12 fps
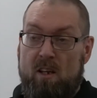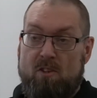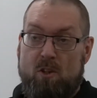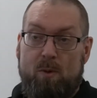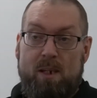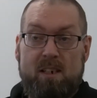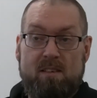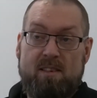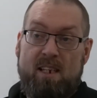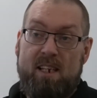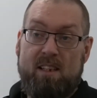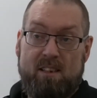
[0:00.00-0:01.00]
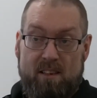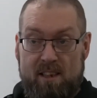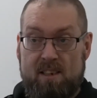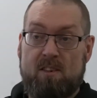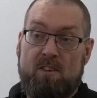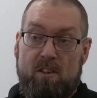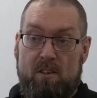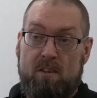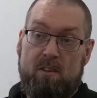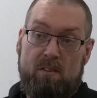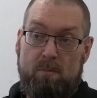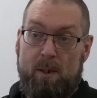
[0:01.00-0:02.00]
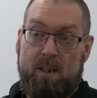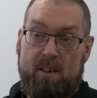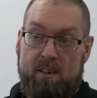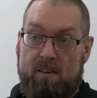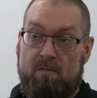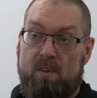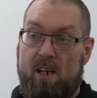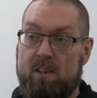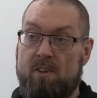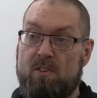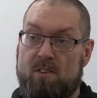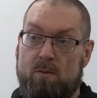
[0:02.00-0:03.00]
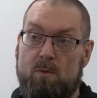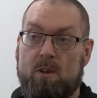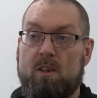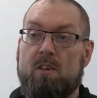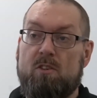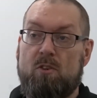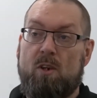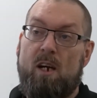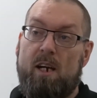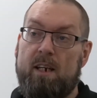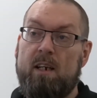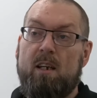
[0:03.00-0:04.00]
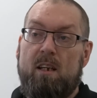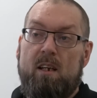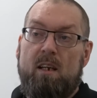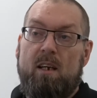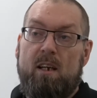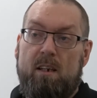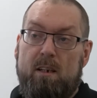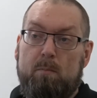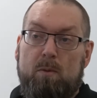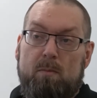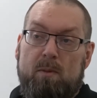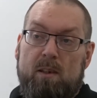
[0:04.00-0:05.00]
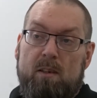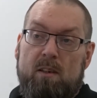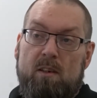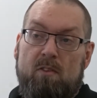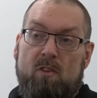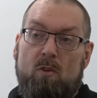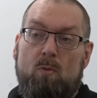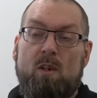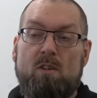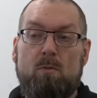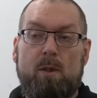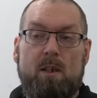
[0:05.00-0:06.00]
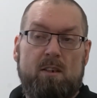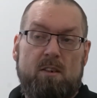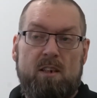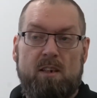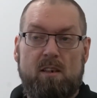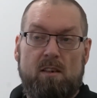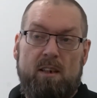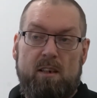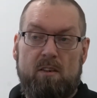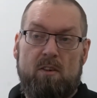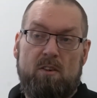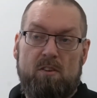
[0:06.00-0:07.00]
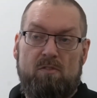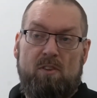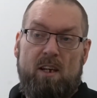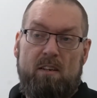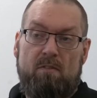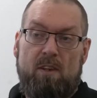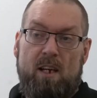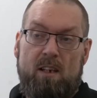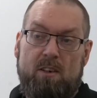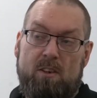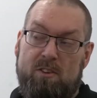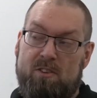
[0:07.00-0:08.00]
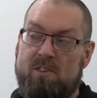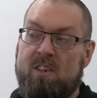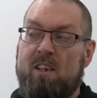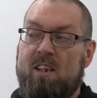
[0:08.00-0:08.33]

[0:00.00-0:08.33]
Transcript: So we didn't say that these are the Benedictine values that we're going to try and implement. And so once we articulated those 5 values,